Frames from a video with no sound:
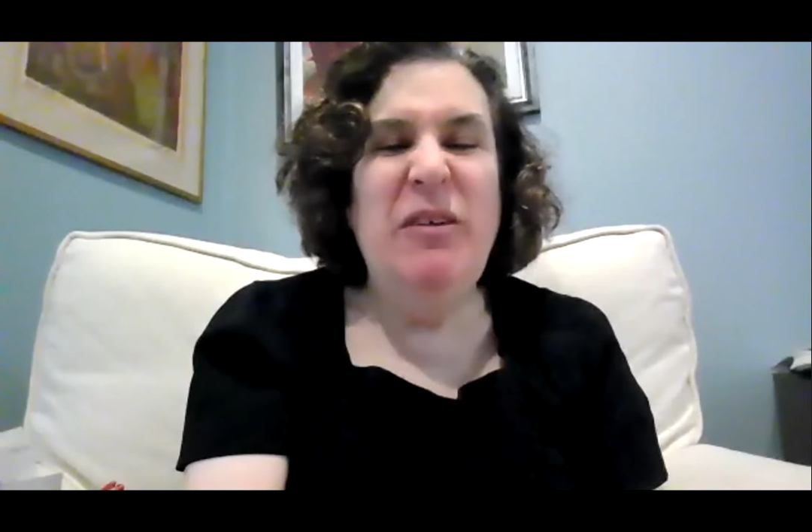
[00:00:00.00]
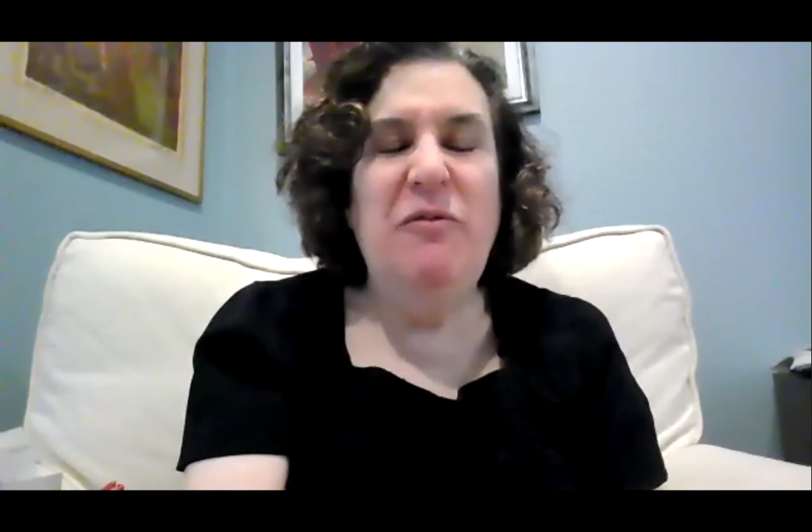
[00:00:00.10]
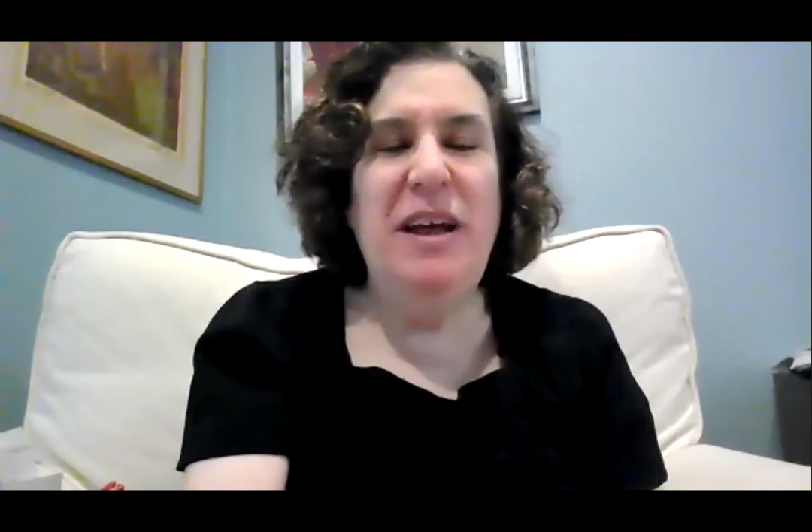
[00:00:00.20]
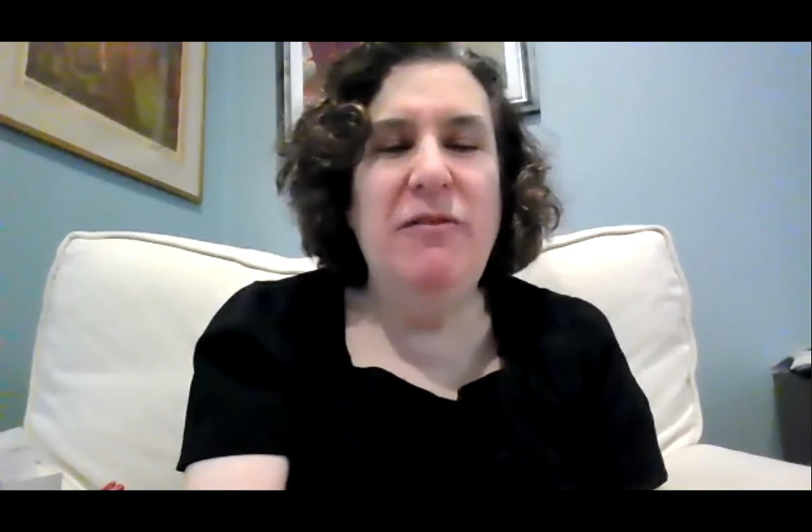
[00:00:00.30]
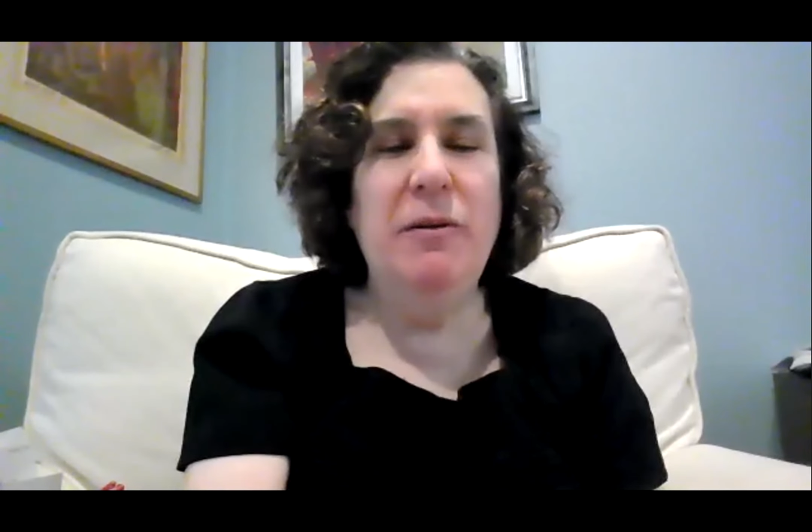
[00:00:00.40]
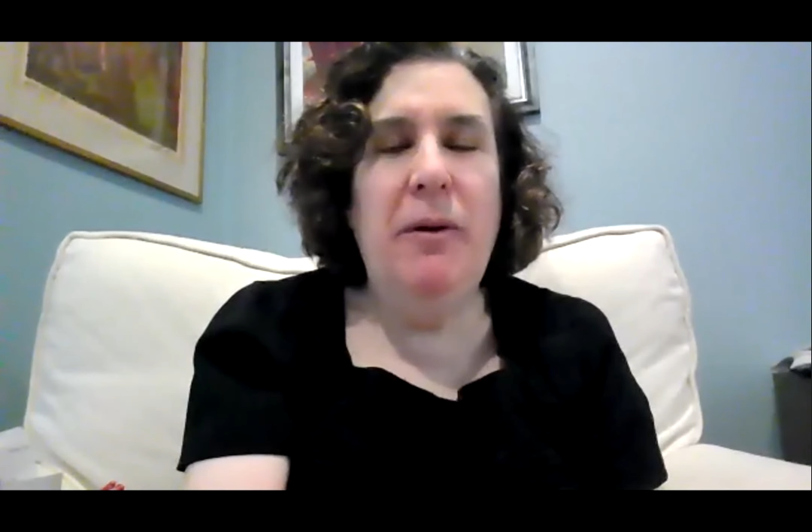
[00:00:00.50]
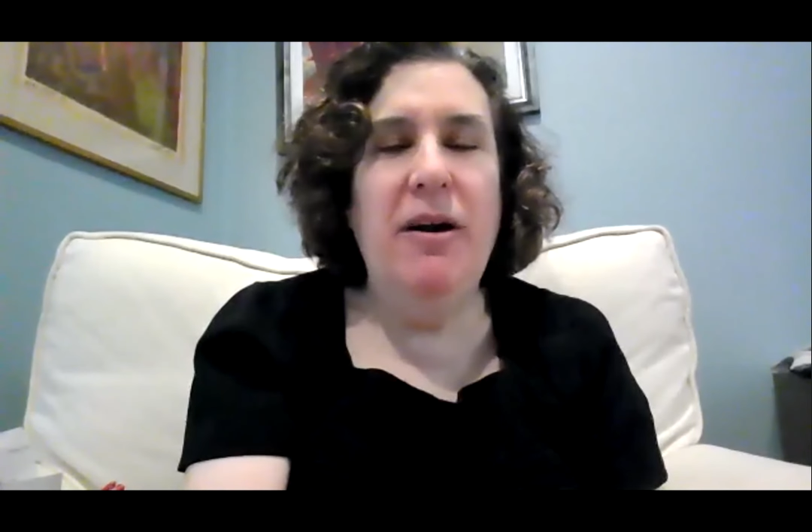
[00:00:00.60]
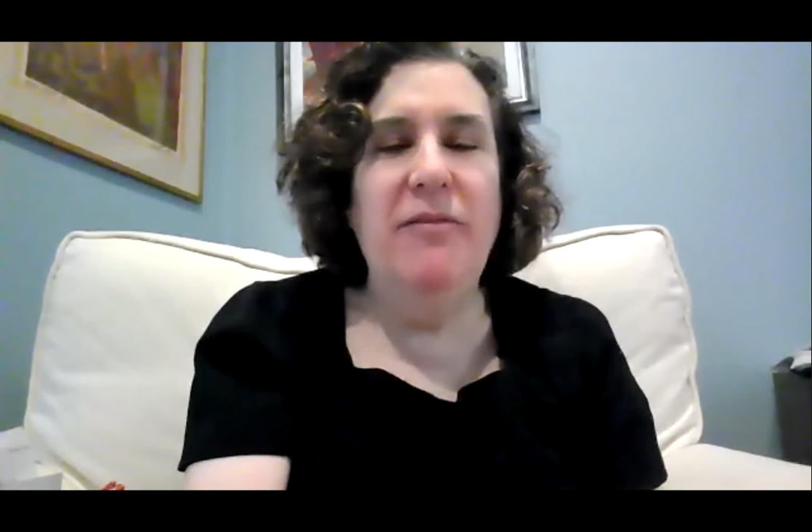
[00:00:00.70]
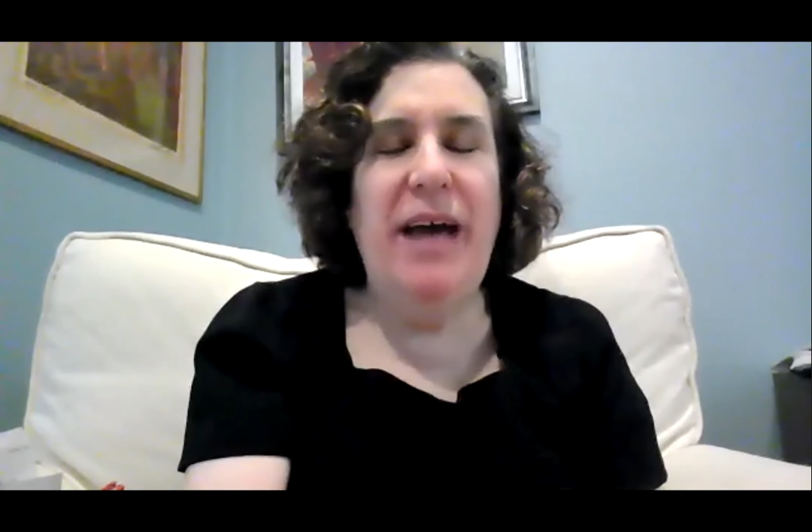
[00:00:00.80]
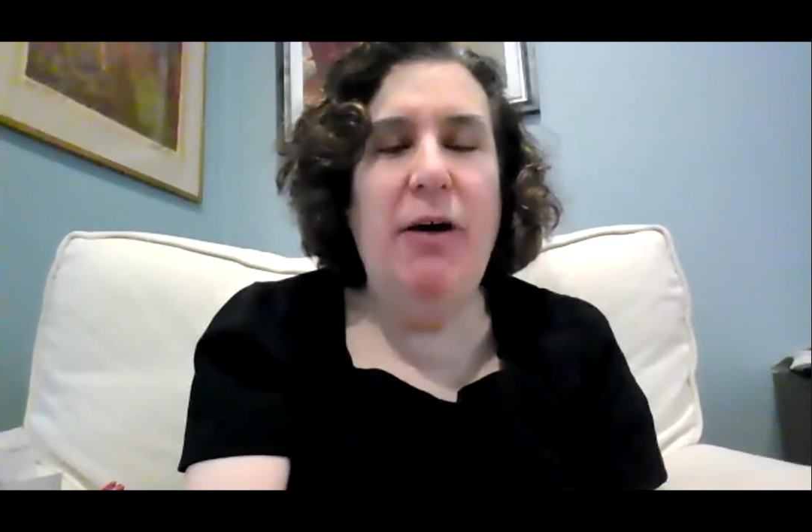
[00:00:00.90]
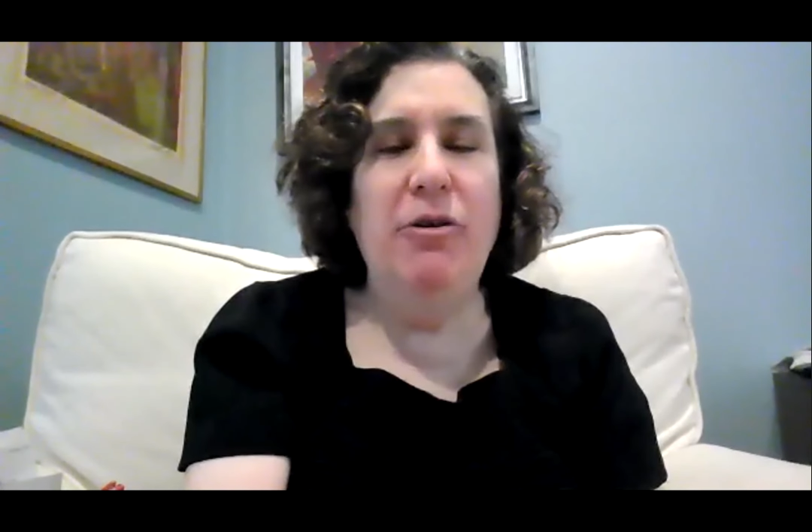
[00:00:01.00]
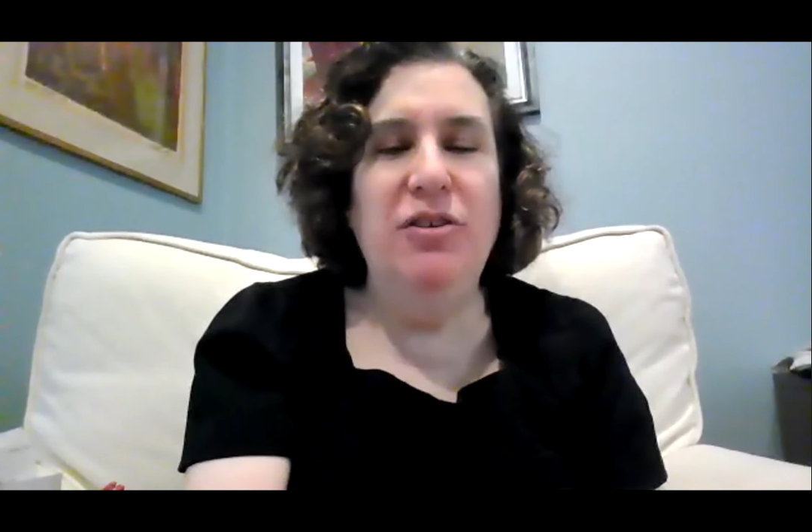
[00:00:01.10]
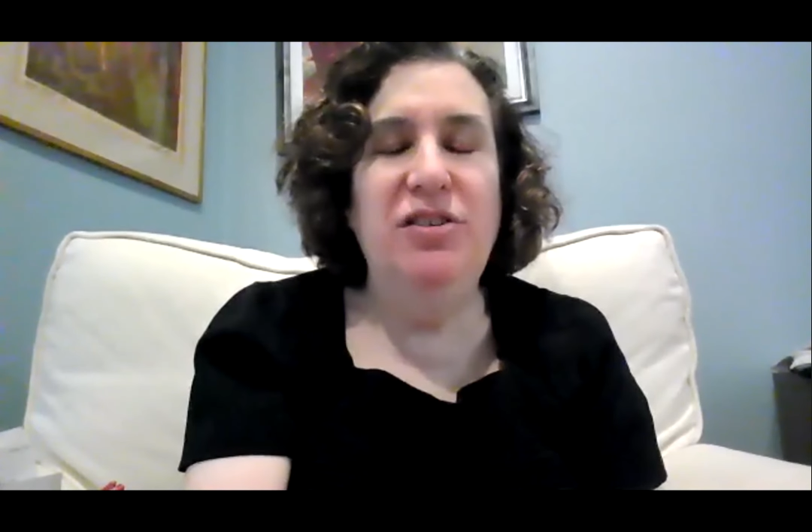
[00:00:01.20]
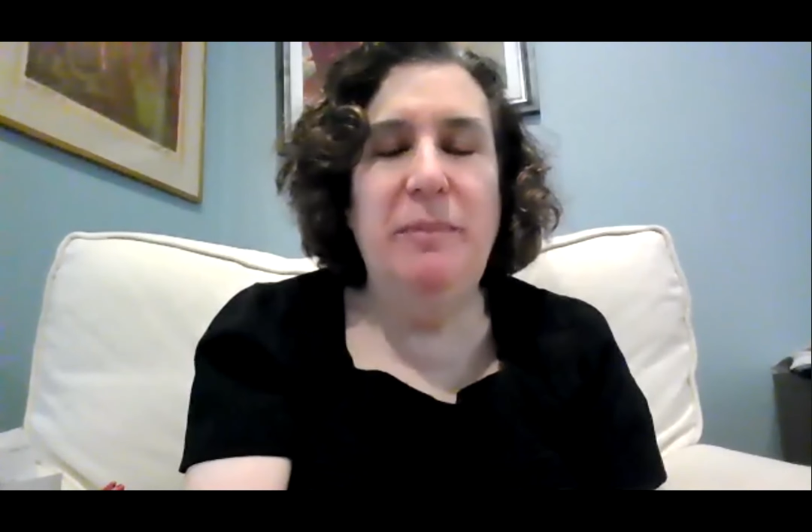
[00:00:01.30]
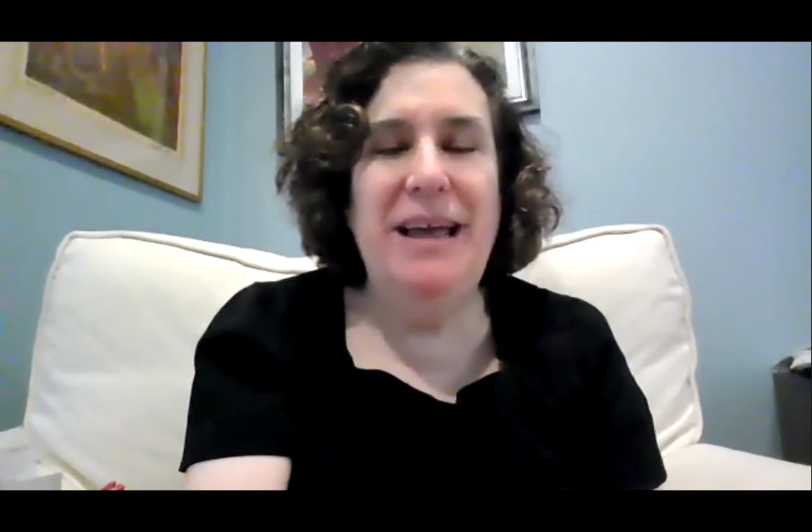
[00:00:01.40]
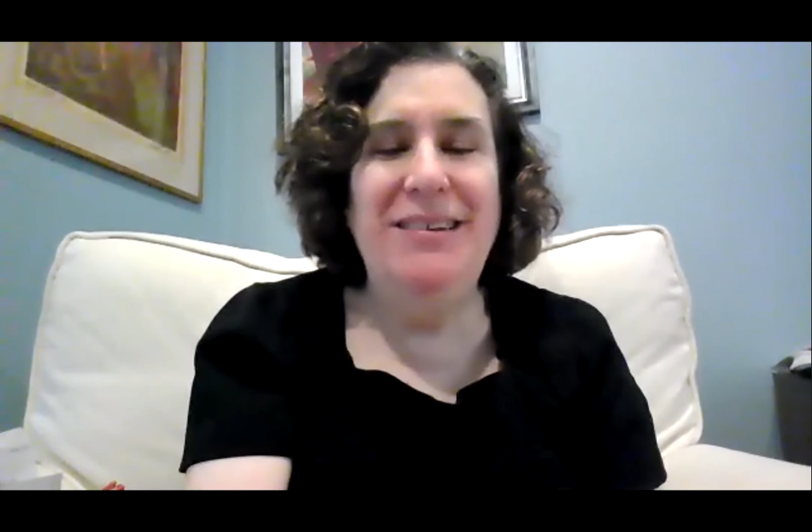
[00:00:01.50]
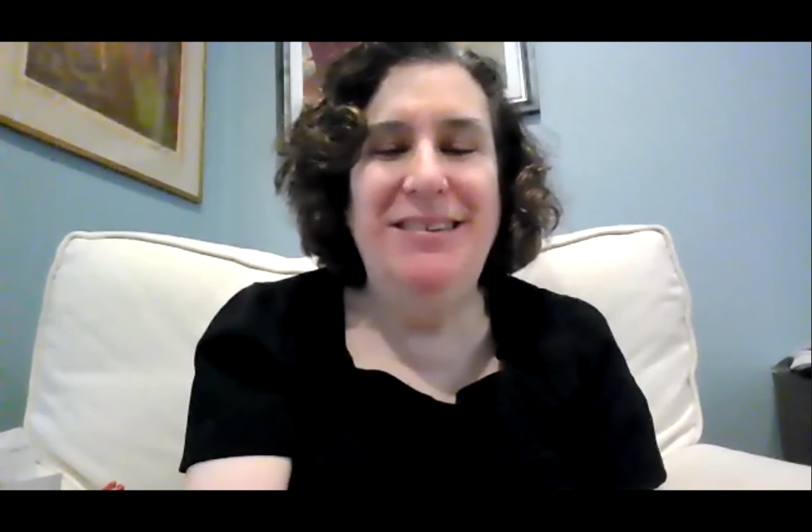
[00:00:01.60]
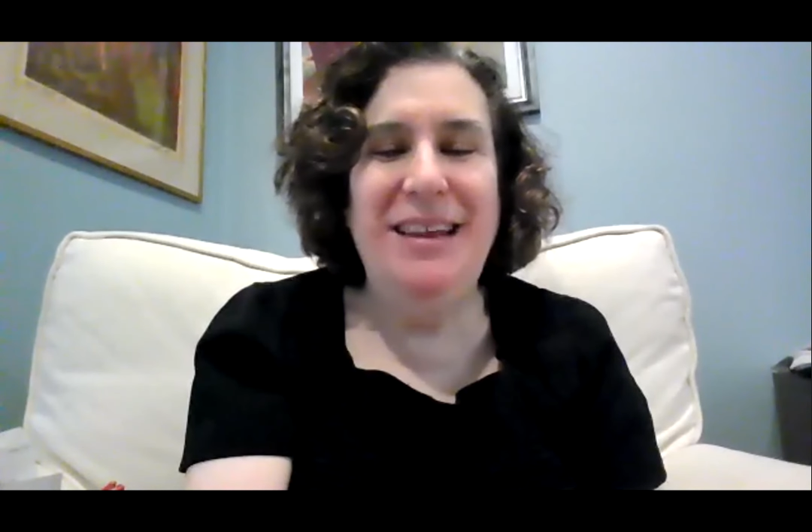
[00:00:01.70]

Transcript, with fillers: have a favorite part of outer space